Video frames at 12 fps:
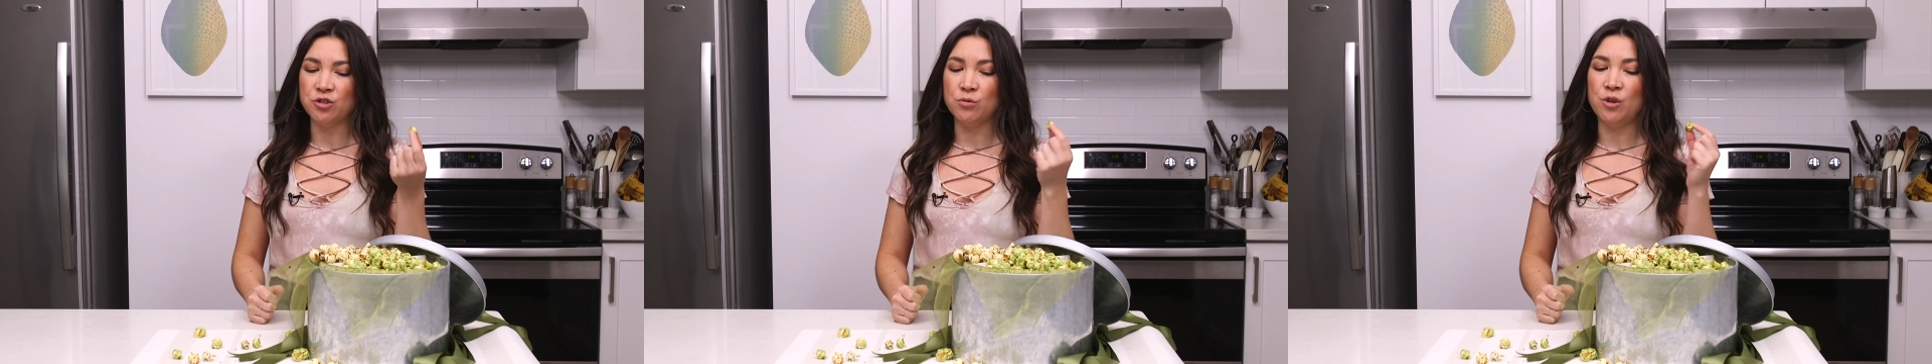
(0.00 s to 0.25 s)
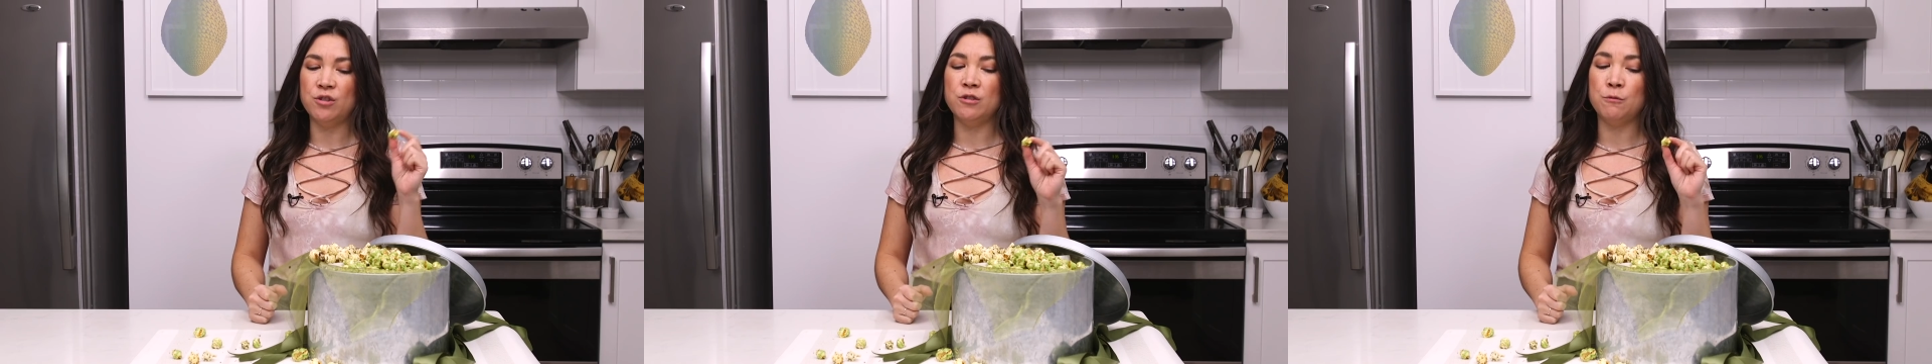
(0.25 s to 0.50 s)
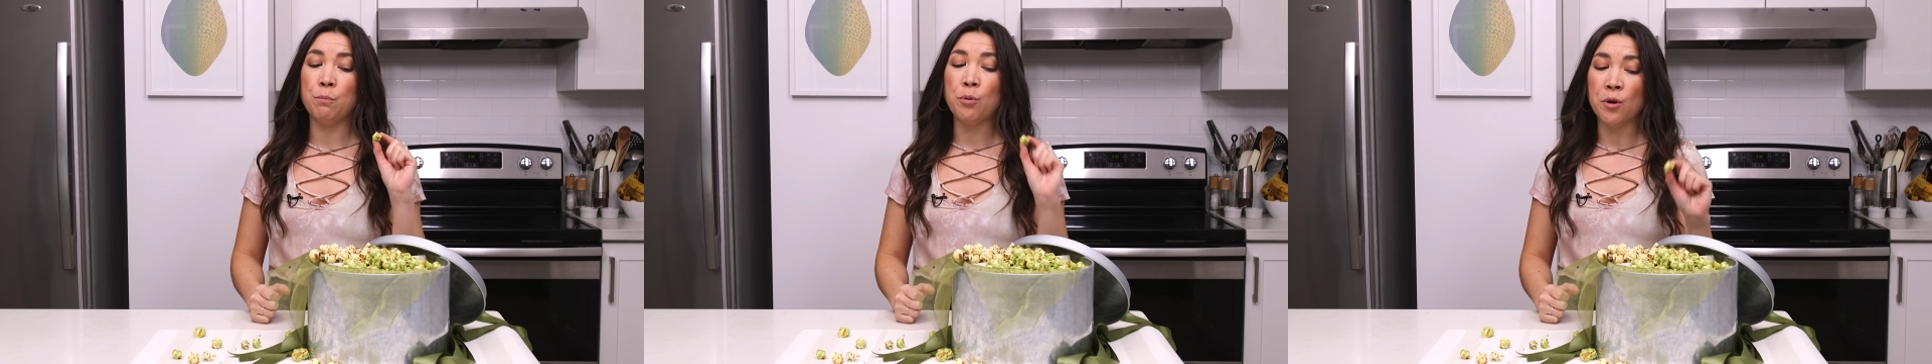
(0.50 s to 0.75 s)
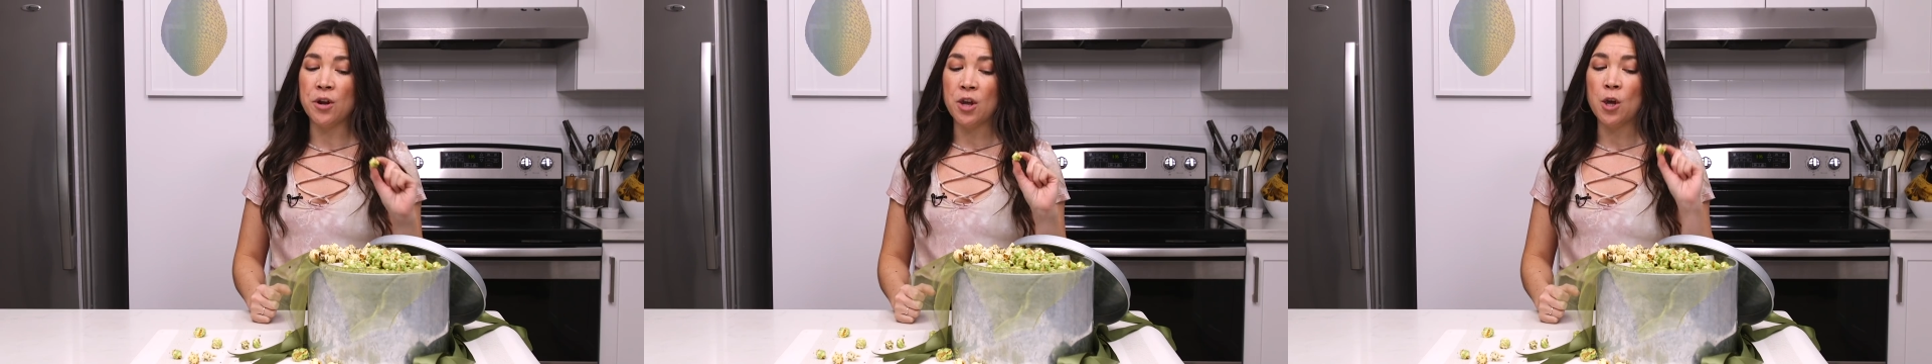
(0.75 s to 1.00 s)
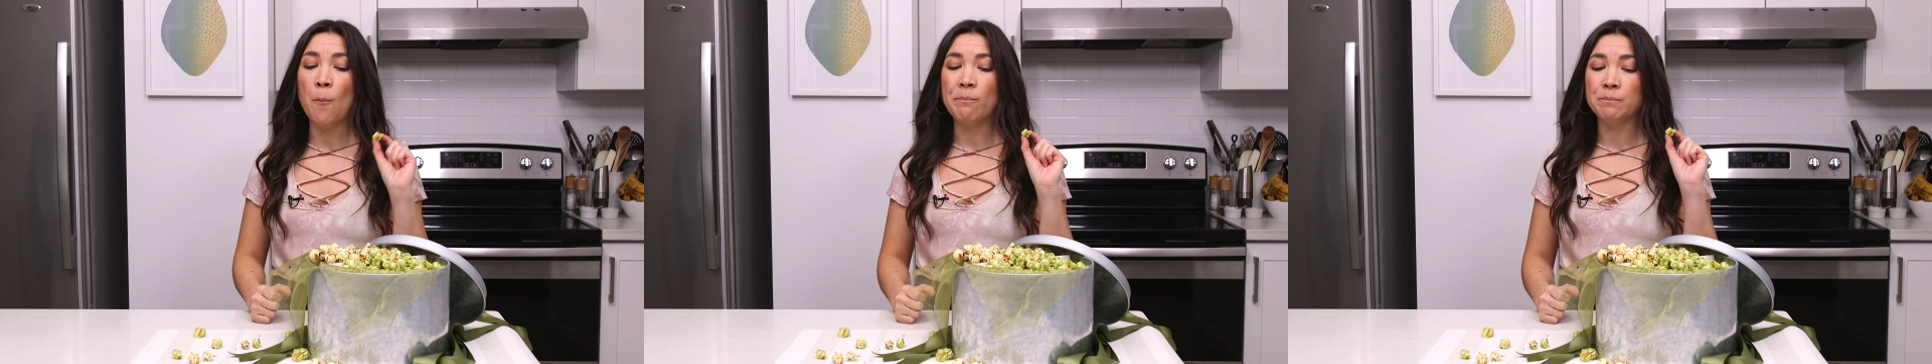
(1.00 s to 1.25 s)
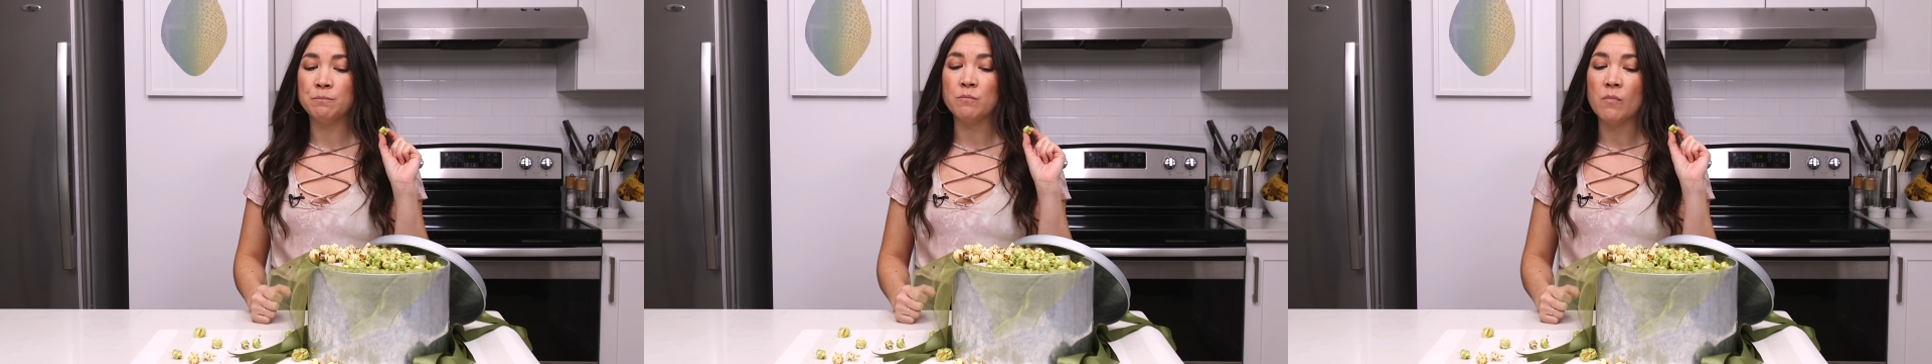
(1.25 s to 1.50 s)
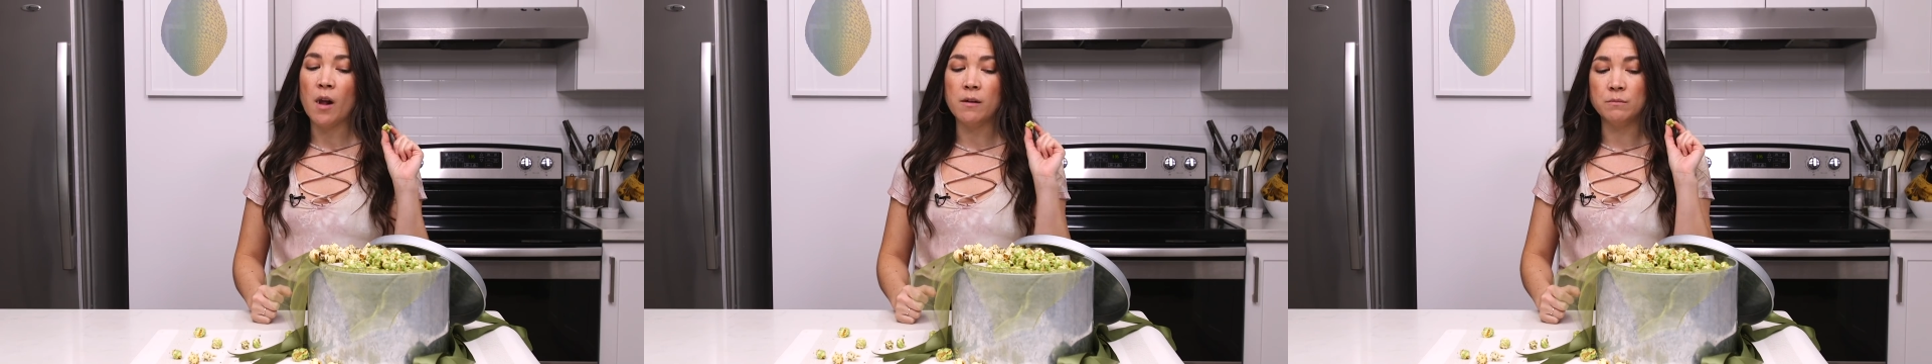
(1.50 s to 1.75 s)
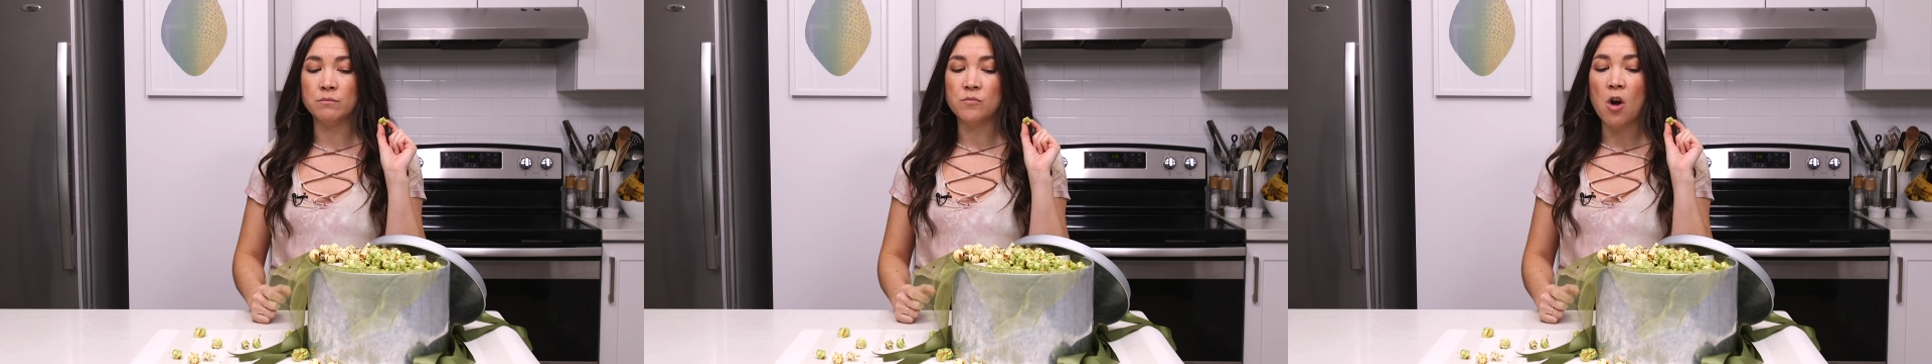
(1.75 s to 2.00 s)
so this is pretty
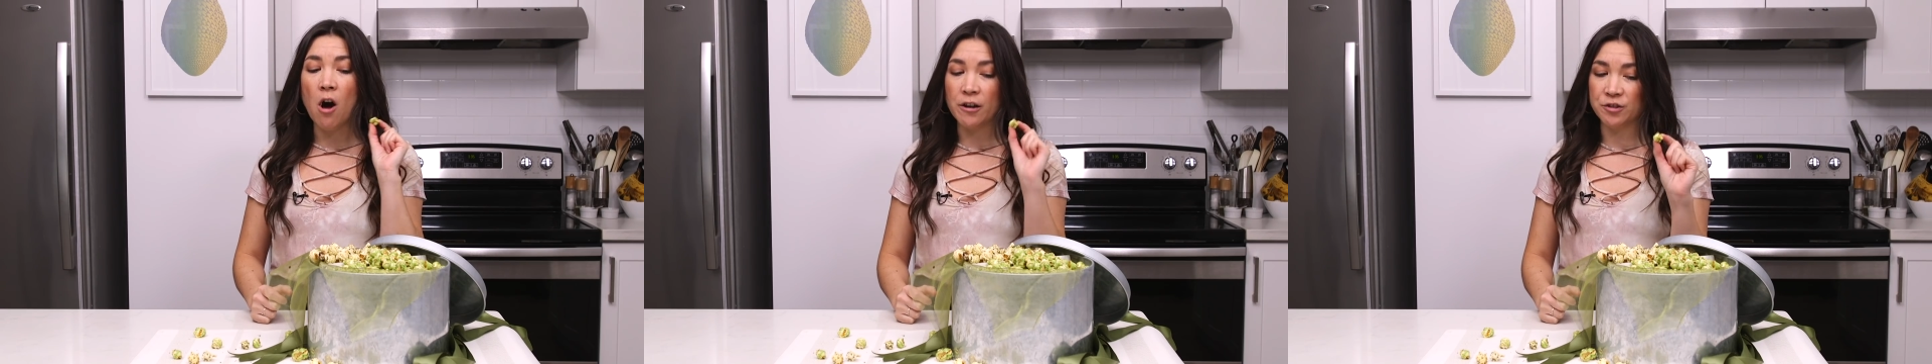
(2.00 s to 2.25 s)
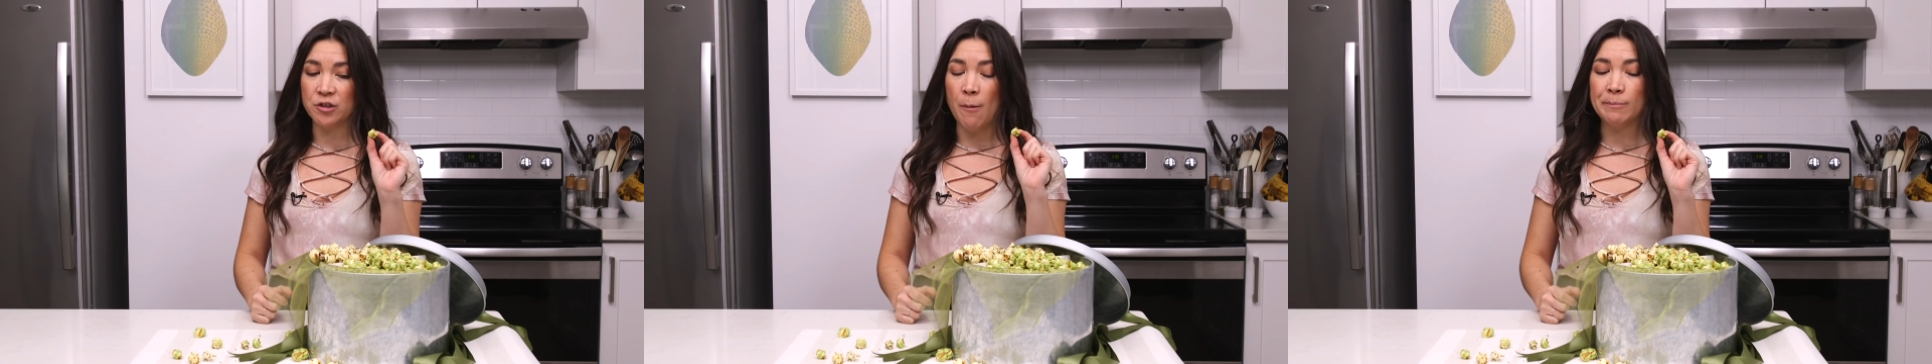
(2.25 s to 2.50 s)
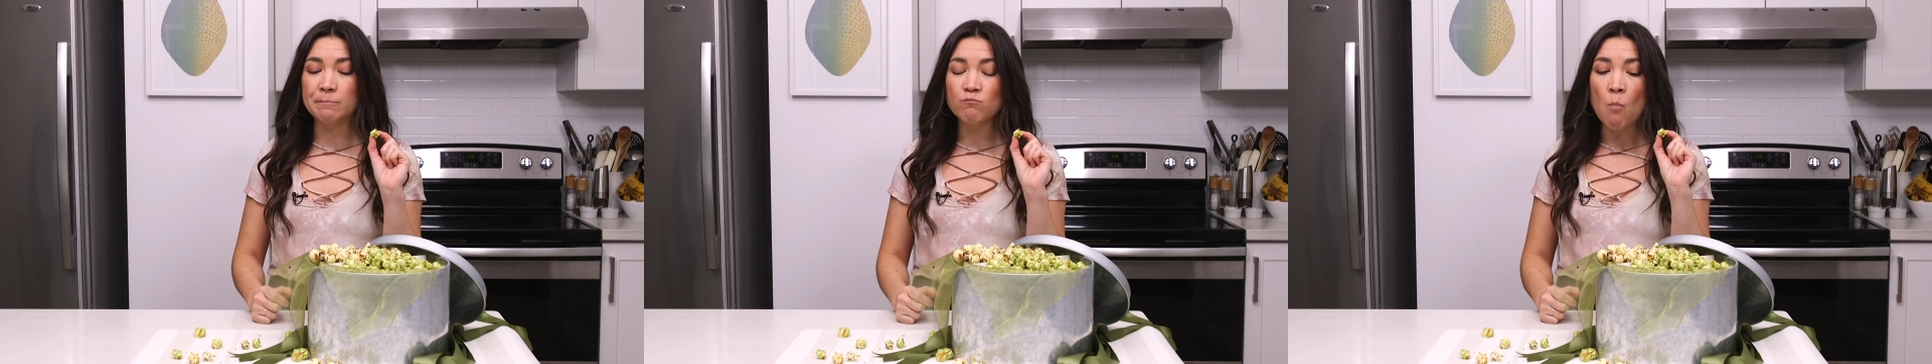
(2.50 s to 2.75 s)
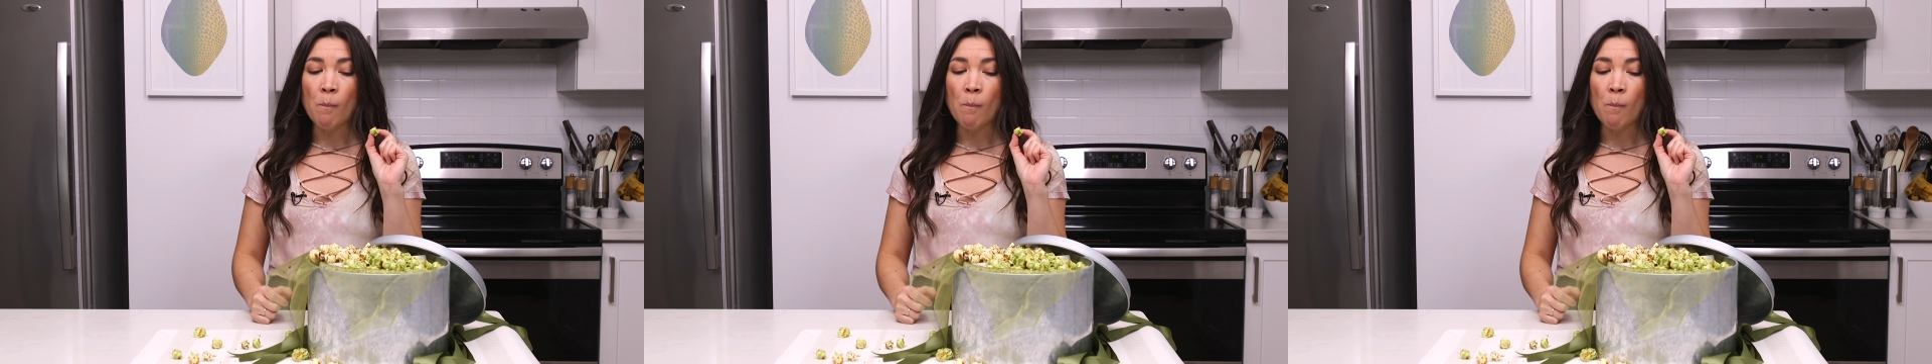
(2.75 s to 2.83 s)
awesome.